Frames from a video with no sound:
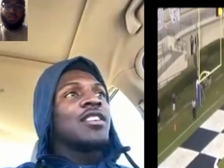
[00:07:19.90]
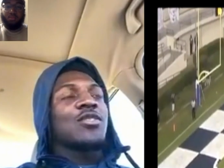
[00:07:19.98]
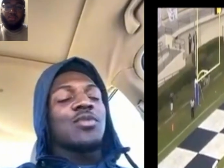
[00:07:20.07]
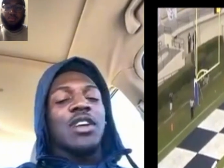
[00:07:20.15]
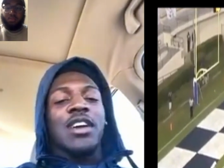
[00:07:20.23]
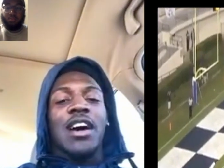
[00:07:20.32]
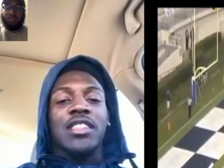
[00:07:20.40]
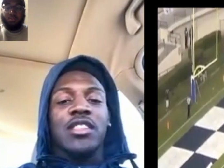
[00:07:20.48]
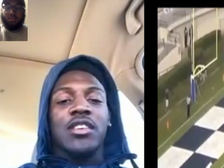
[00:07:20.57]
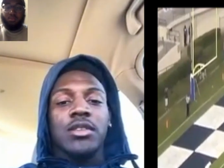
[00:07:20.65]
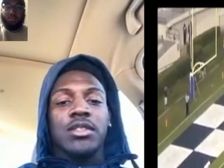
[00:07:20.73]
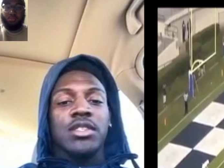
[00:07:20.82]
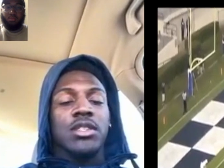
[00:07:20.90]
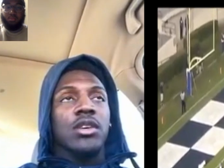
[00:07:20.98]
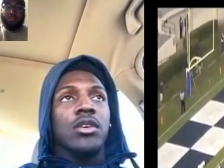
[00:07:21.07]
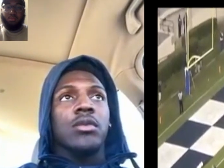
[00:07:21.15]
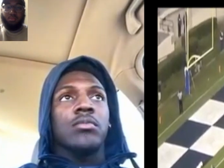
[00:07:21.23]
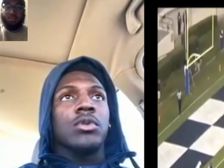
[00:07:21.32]
So when I got there, just
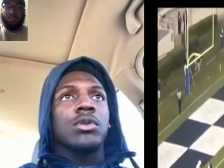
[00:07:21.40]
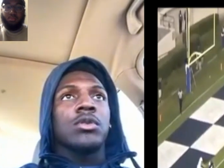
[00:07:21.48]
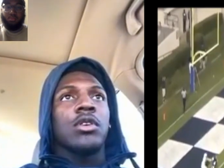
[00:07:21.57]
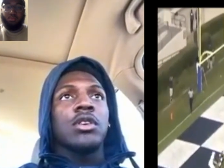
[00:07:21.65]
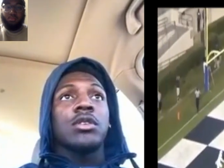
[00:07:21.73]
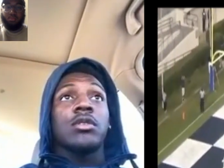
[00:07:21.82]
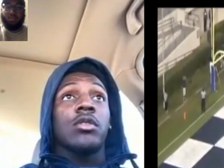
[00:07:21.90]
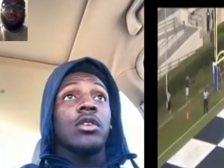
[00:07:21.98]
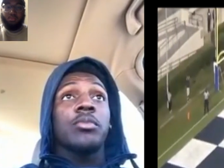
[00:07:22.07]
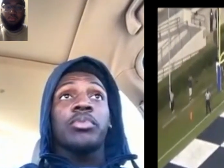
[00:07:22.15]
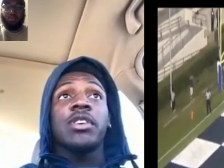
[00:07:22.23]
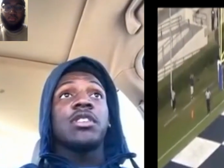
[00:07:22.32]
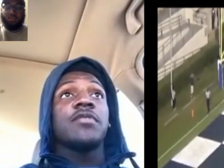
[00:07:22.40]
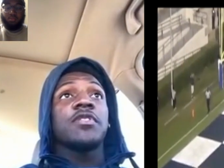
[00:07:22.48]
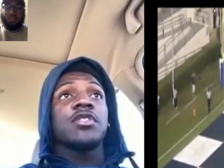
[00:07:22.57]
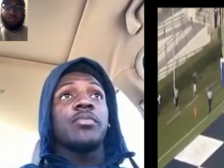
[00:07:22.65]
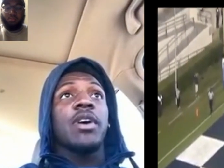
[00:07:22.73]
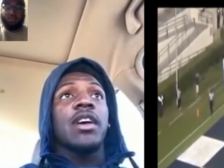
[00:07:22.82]
going to play
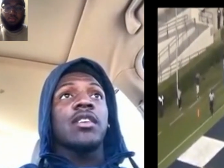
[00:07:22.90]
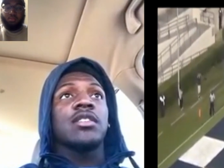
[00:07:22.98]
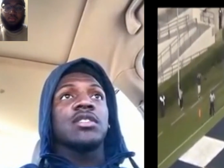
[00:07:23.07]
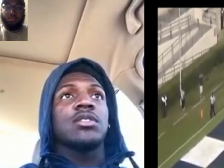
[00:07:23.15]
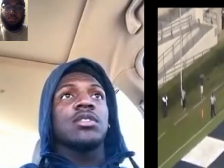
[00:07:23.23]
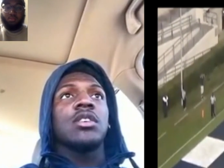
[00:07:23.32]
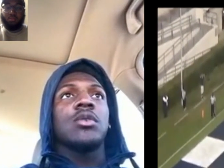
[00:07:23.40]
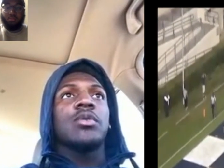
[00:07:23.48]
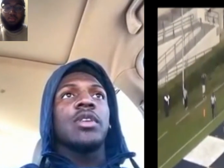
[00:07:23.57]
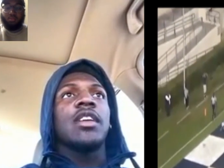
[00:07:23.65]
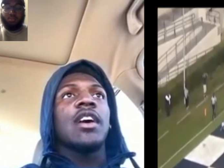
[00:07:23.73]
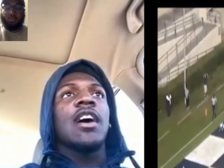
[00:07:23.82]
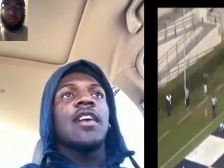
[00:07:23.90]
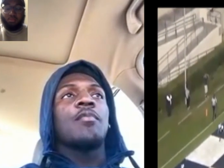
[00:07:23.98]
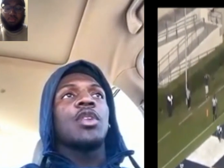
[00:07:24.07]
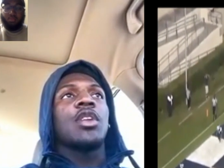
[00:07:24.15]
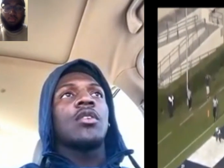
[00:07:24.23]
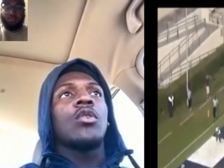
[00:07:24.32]
defensive back because they didn't have
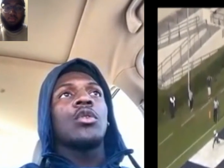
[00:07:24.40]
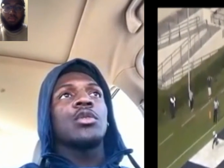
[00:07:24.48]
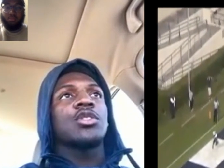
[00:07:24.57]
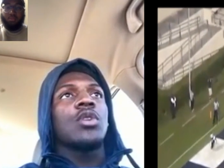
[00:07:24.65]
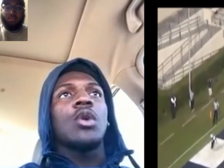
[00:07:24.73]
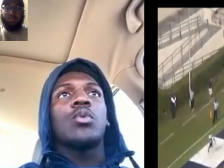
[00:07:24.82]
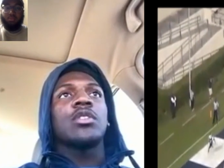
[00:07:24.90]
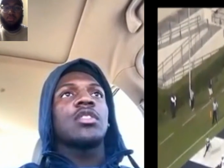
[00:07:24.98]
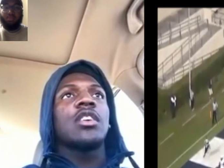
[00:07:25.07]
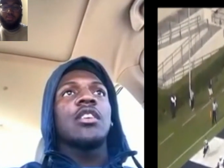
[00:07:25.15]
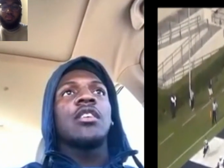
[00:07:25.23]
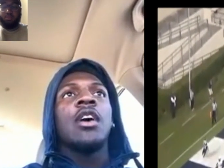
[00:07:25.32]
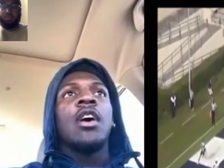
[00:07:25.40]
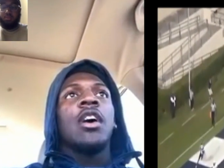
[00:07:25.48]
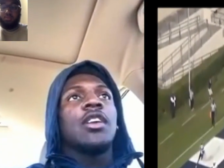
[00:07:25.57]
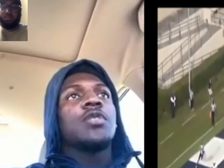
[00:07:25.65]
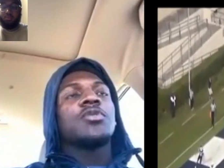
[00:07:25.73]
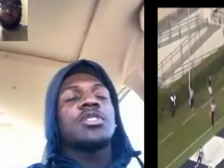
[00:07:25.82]
that many corners. So I went there,
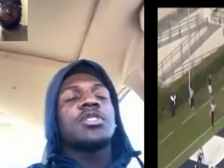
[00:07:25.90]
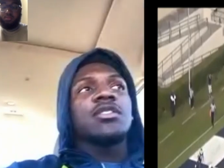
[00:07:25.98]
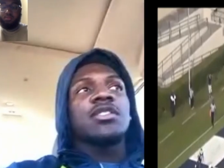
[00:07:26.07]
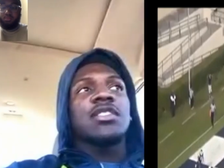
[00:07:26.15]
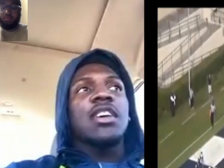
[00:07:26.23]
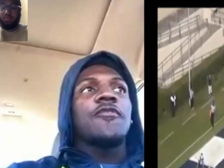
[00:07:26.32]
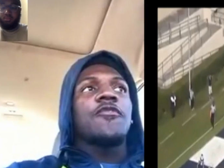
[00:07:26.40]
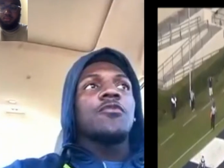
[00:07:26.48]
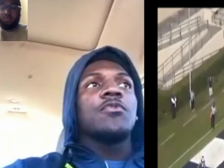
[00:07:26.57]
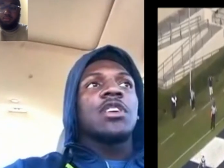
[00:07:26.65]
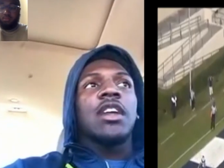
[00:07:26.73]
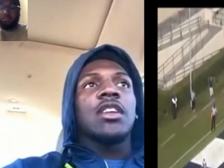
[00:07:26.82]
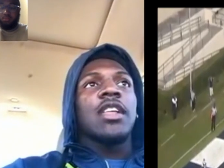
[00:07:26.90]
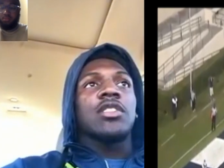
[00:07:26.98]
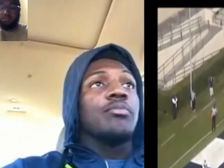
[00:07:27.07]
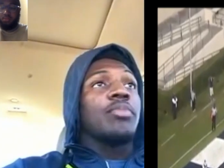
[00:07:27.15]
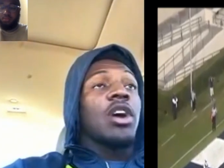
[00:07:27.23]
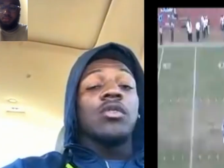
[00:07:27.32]
and it was still the same for me, kind of
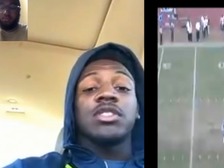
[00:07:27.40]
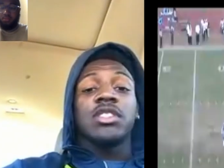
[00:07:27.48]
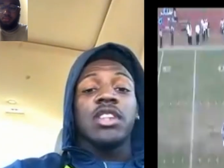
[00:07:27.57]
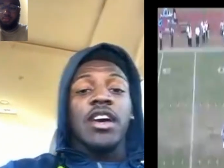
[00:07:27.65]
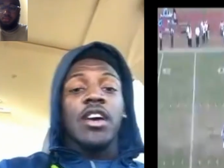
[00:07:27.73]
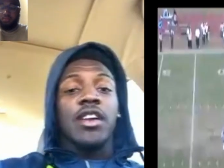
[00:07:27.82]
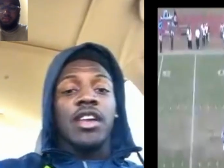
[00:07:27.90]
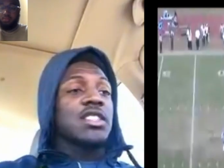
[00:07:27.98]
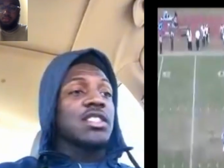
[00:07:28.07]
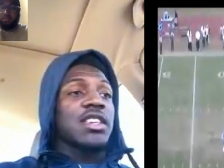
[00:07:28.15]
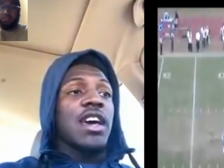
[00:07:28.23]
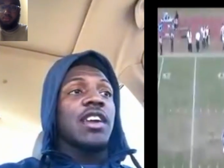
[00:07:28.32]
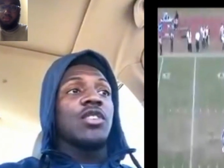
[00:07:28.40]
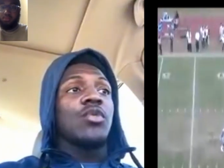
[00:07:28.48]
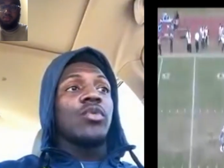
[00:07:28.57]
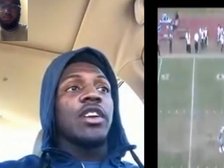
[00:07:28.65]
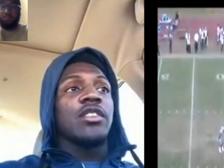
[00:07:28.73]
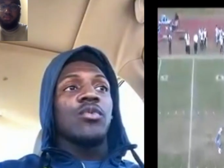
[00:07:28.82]
like the ball was in the air, and I just had to
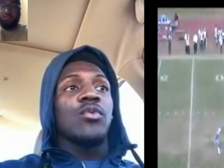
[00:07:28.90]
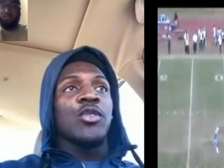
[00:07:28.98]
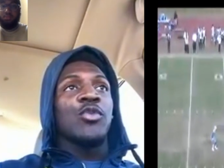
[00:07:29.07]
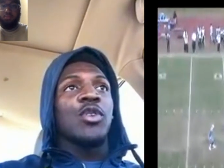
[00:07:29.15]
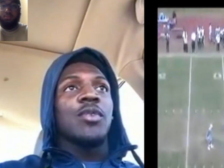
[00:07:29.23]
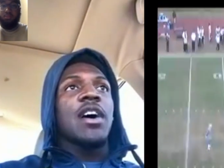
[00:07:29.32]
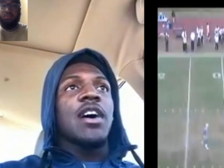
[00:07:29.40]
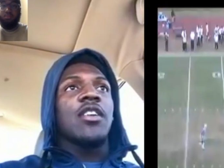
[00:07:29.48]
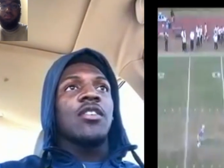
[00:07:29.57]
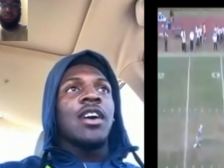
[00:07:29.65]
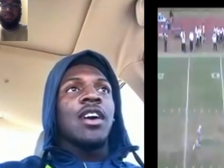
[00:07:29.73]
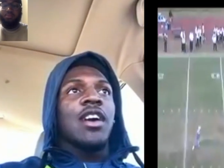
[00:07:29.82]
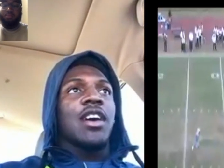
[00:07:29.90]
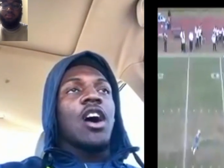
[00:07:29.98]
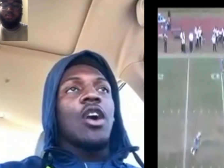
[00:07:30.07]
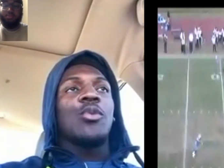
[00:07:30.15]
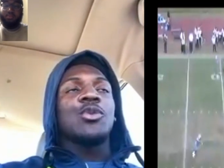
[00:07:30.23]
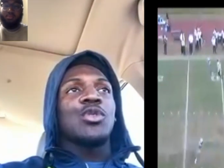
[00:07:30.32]
win the one-on-one battle. And
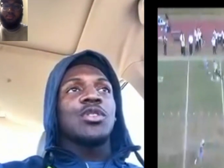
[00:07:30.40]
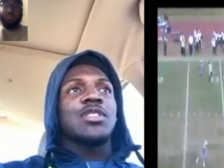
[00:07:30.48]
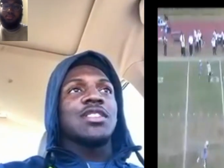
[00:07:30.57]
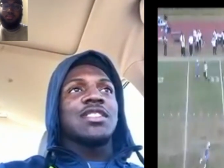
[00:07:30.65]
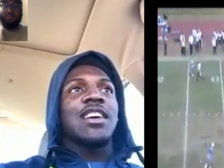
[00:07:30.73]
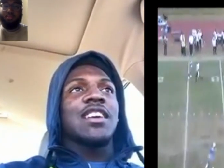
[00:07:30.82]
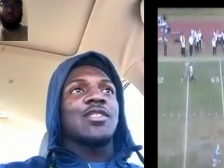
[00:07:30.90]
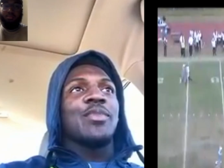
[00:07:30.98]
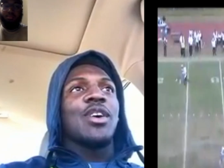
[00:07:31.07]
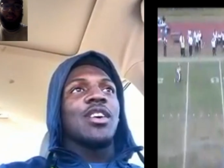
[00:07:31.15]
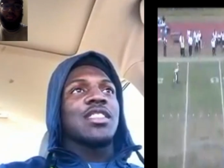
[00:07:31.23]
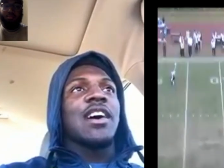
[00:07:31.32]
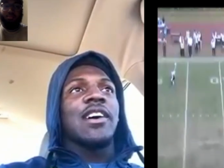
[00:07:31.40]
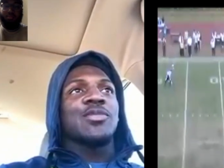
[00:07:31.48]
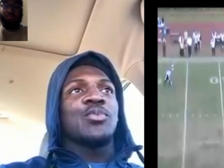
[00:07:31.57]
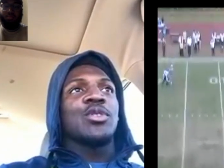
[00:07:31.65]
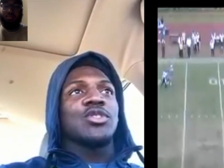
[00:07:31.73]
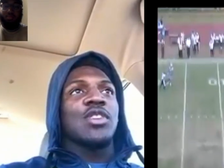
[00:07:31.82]
I always wanted to attack the ball at the
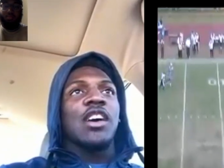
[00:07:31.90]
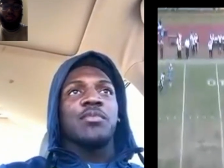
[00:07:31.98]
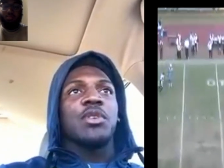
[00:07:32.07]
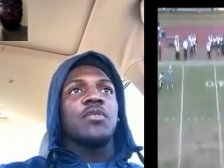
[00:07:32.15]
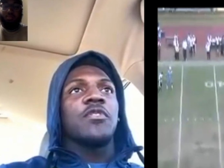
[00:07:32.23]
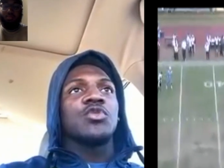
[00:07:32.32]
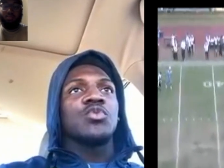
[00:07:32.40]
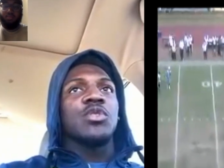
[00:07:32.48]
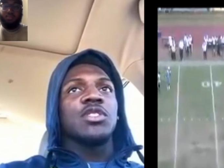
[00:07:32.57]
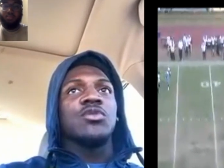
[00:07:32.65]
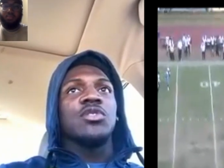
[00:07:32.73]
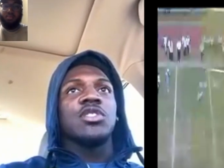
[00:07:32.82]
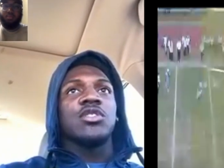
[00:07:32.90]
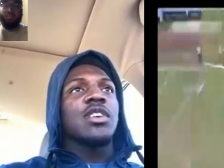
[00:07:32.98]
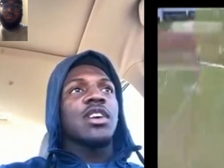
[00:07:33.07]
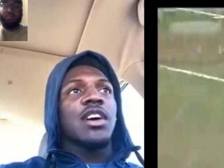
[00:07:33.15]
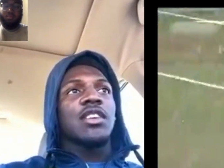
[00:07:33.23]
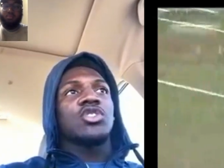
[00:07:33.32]
highest point so I could be the first one to it. So
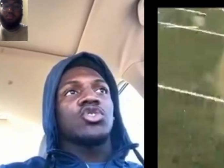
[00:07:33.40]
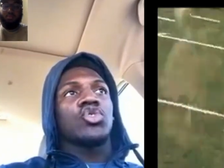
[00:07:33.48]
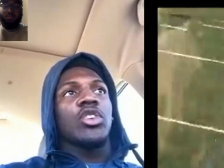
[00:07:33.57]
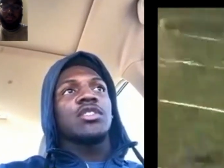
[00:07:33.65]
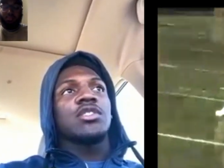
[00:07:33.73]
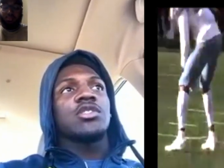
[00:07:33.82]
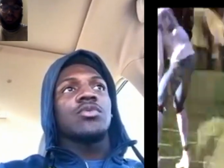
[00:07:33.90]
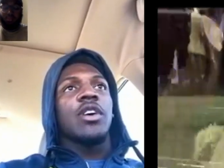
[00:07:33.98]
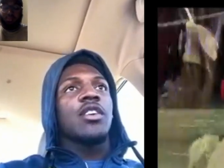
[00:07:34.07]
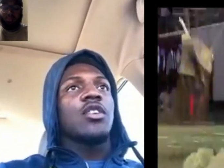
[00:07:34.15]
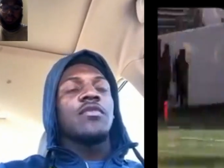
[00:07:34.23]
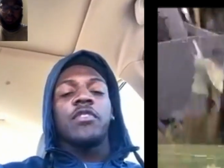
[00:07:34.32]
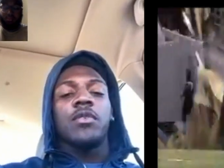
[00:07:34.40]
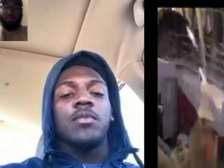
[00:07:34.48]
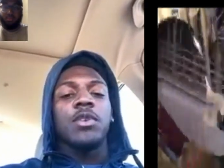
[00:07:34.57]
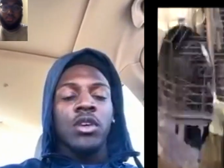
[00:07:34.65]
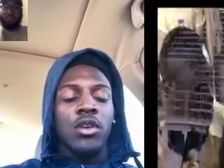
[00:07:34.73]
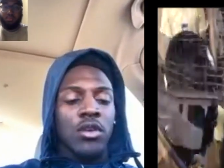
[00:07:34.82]
it kind of just transitioned right over for
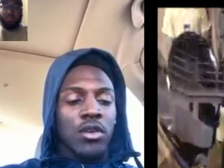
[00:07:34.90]
me.